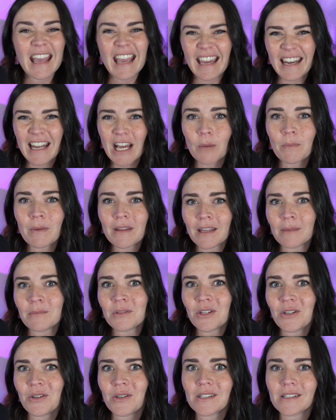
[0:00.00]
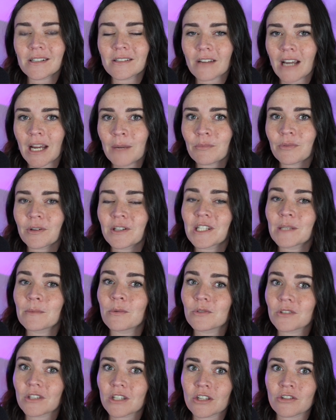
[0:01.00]
and helping them to use design
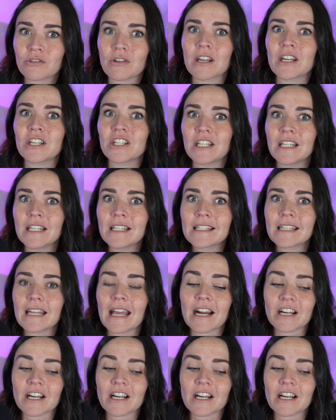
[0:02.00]
principles and strategies to